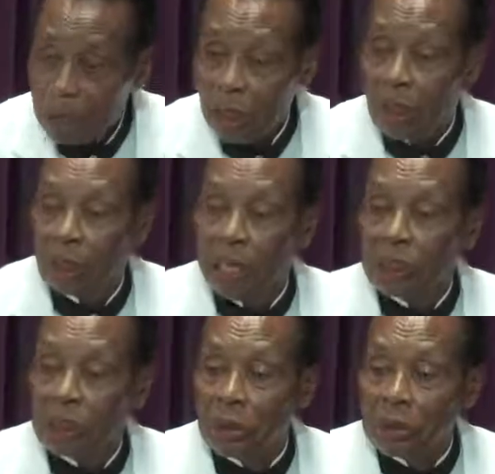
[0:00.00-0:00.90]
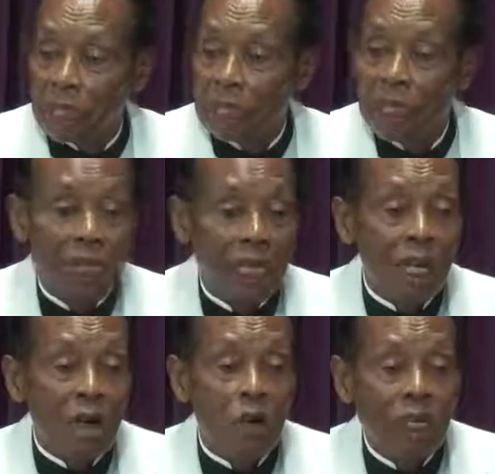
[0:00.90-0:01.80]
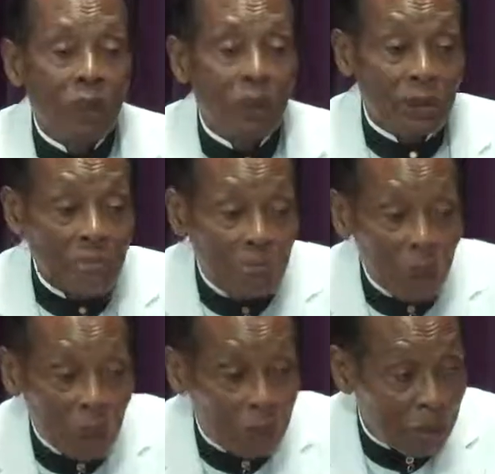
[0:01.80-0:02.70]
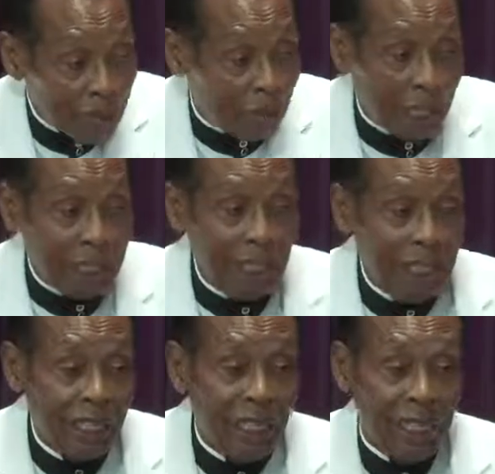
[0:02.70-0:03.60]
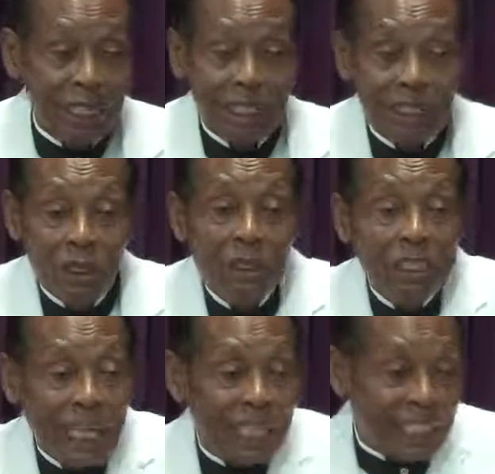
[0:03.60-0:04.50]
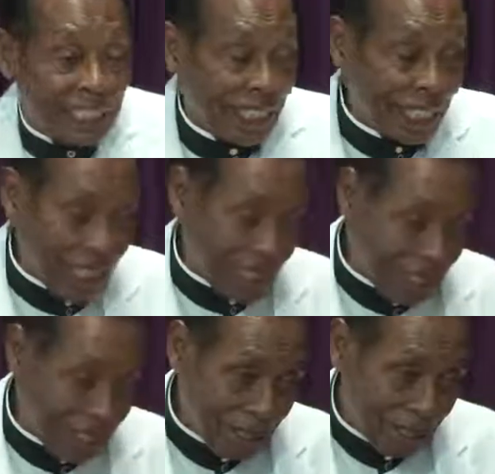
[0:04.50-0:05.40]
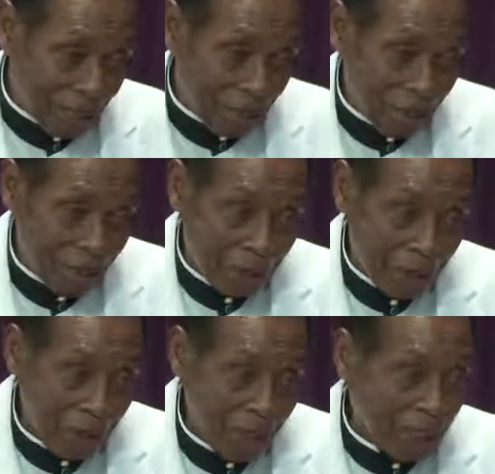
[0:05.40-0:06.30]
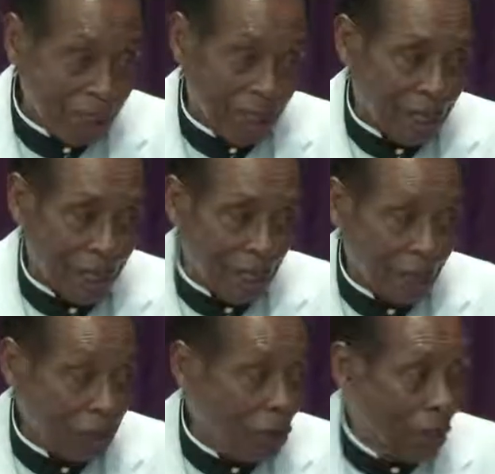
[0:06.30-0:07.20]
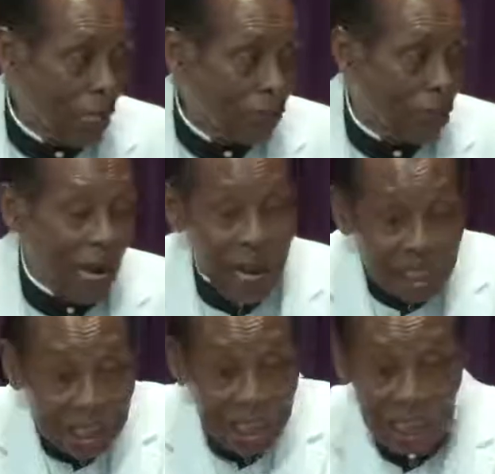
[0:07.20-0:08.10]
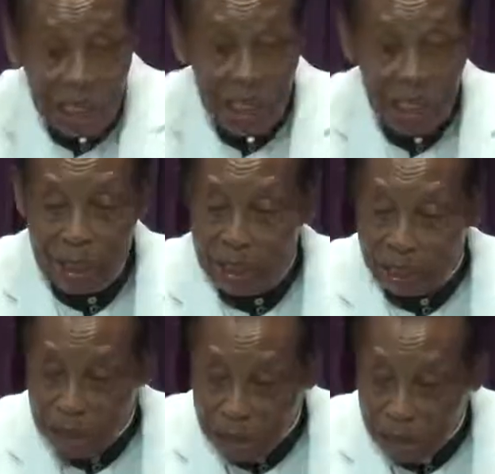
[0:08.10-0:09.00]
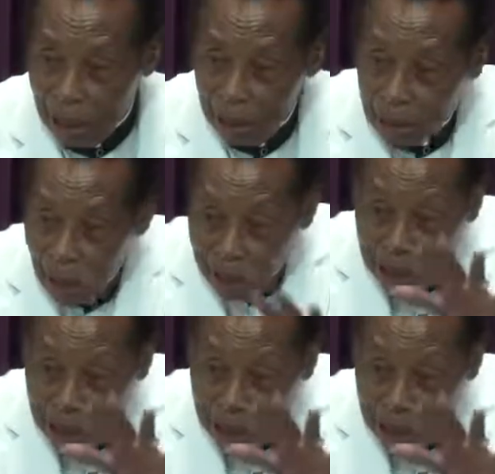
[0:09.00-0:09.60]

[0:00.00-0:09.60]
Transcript: So my children, when you read the newspaper, don't take it serious. No, no, no. You have to ask some your